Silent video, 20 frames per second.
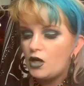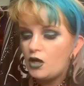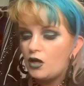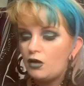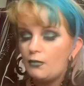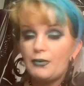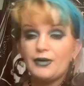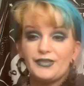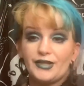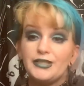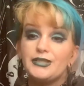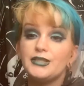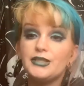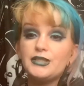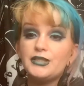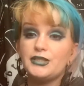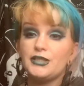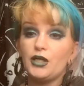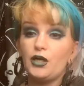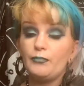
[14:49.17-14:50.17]
But this is
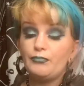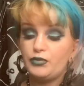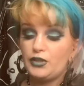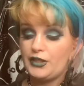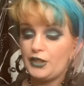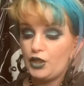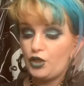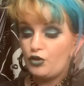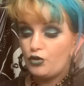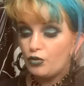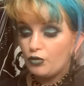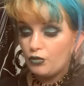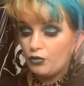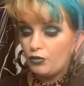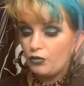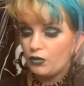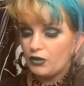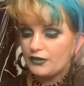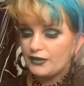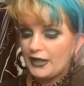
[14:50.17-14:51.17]
still pretty
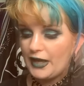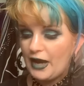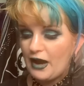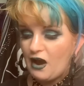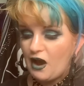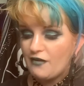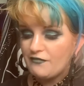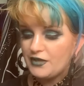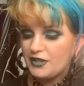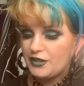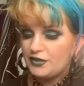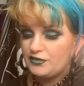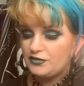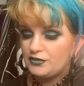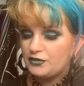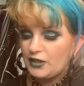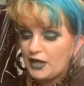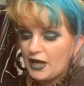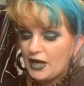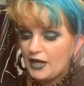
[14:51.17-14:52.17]
cool. They have it
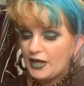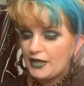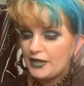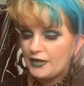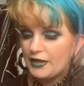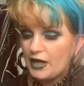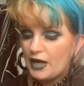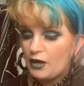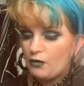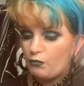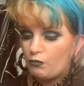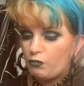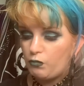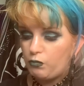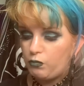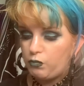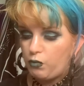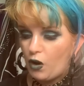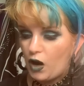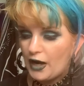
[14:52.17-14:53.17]
in red,
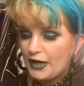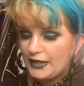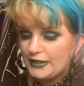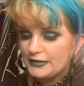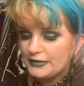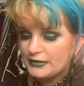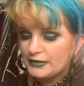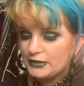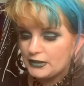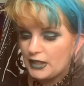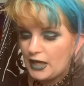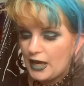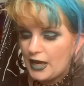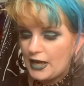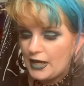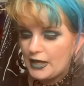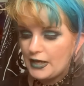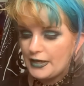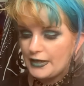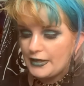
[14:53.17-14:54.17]
white,
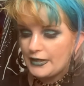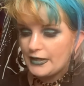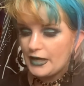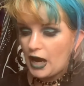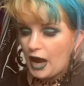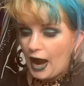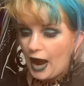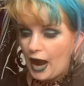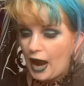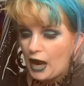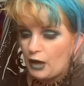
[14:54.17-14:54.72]
and I